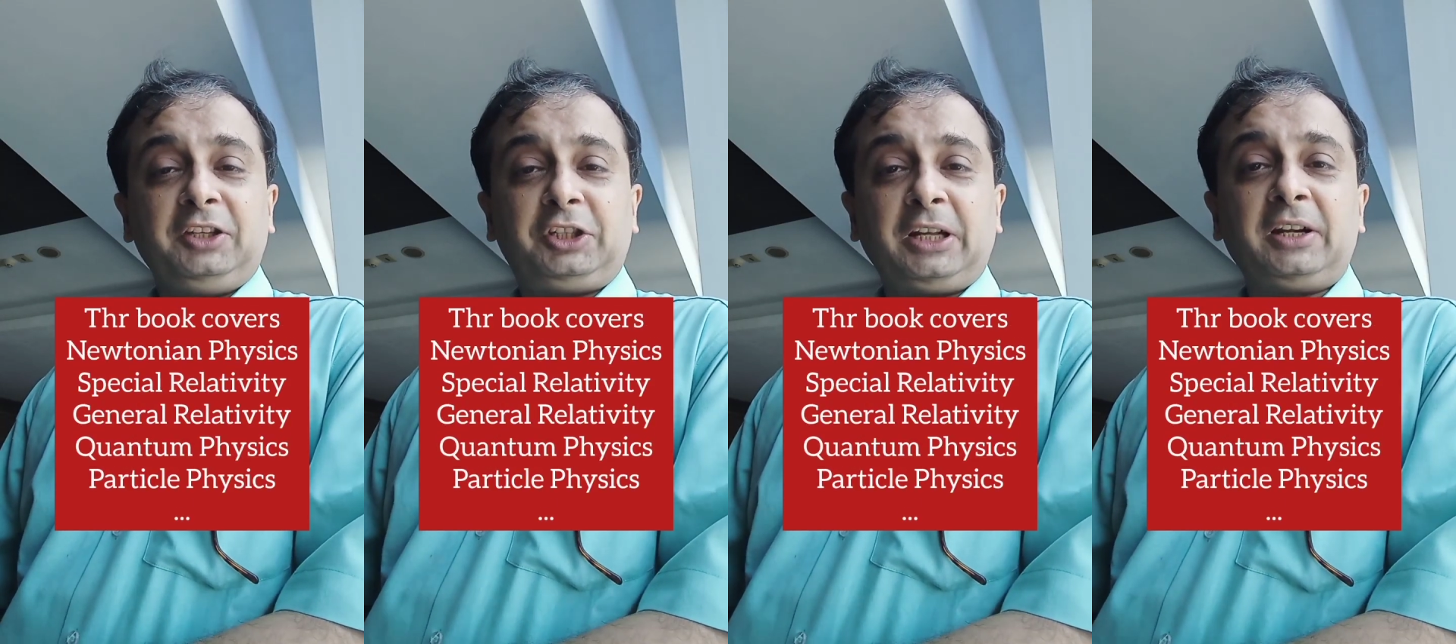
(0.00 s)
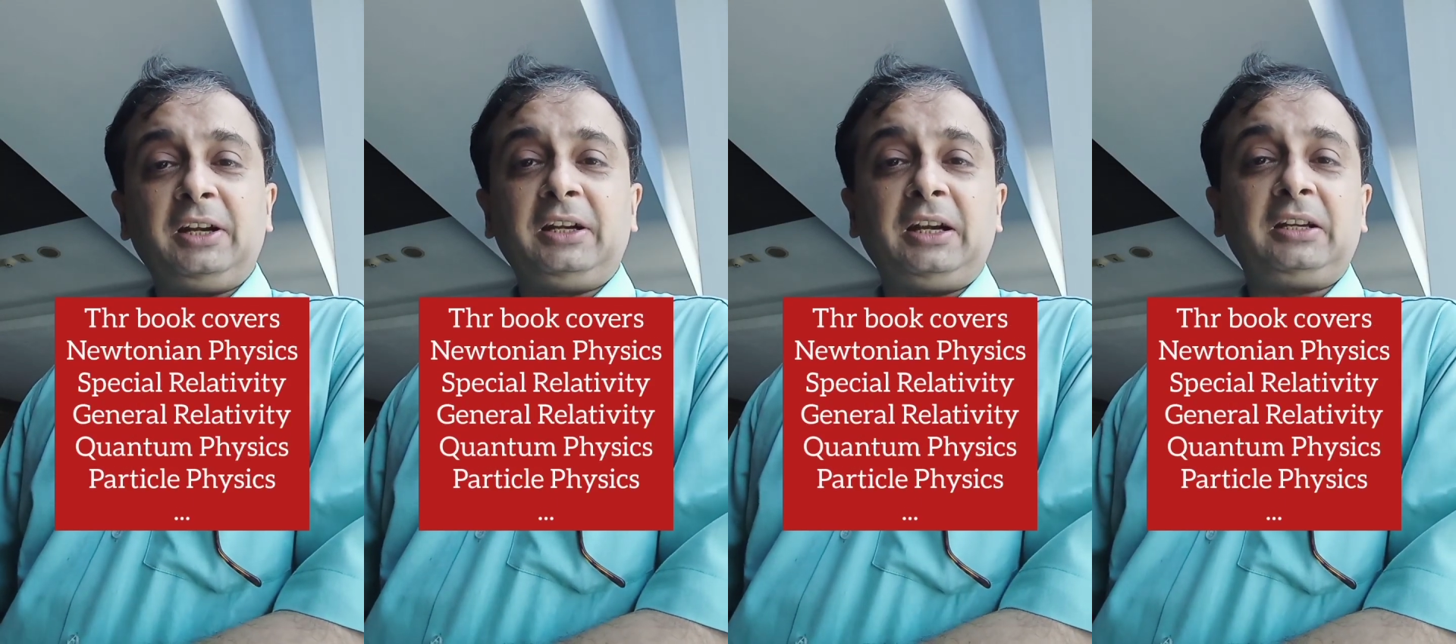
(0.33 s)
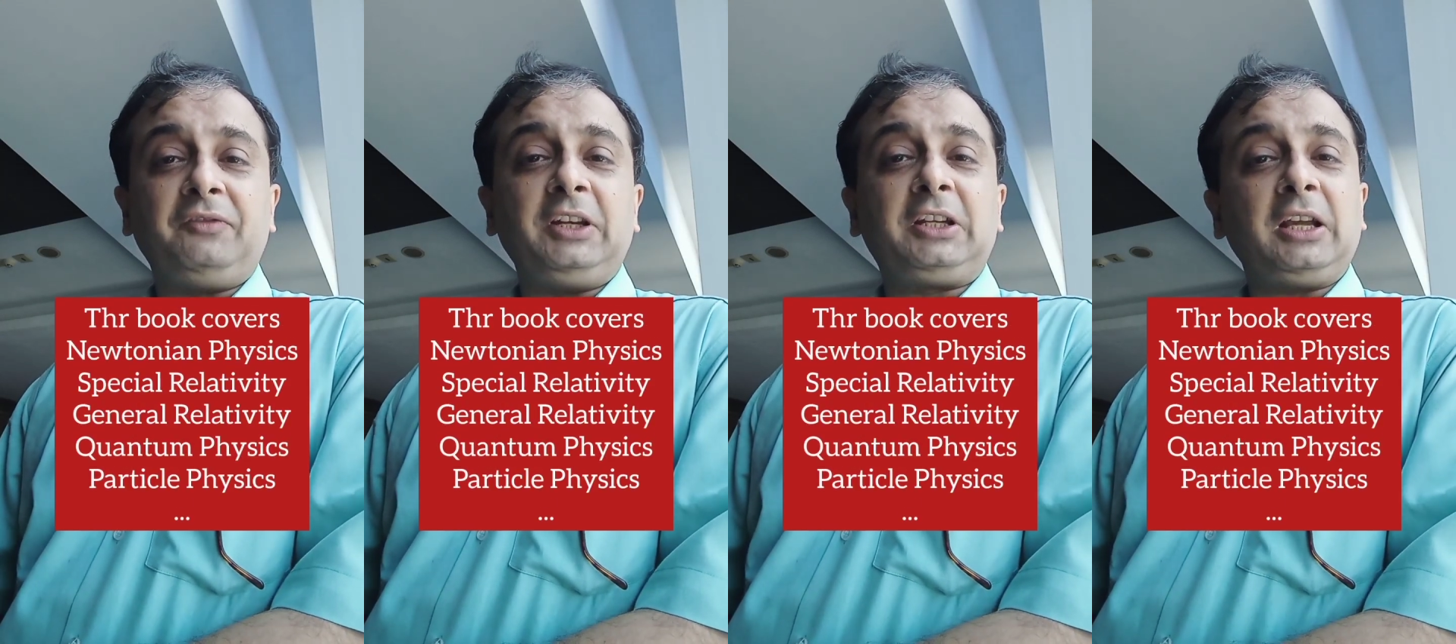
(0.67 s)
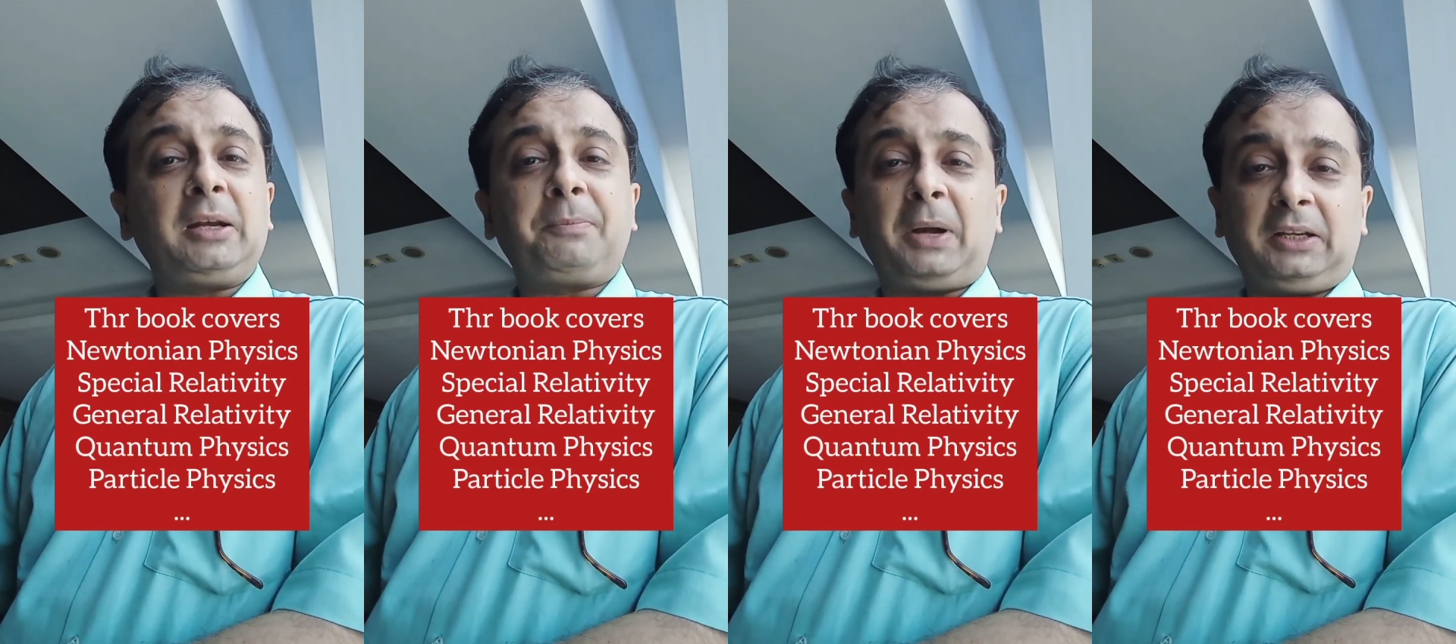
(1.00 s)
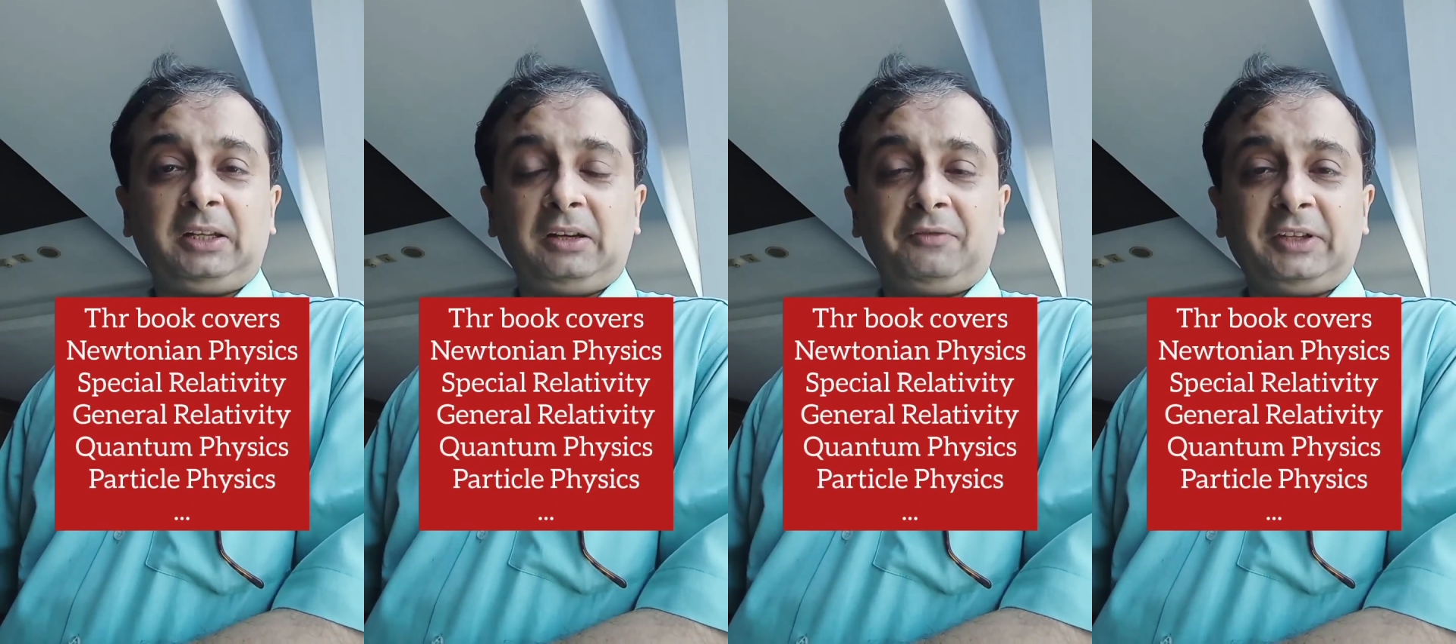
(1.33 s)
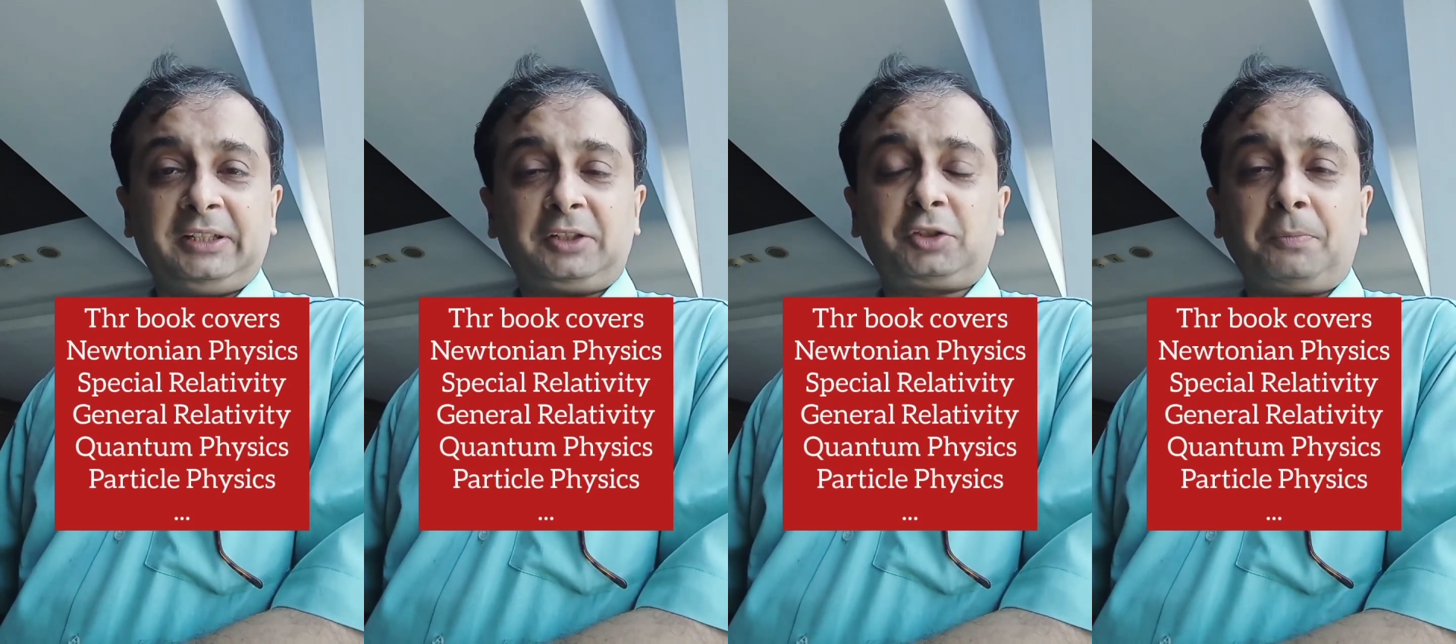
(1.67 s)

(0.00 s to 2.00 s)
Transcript: general relativity, and particle physics.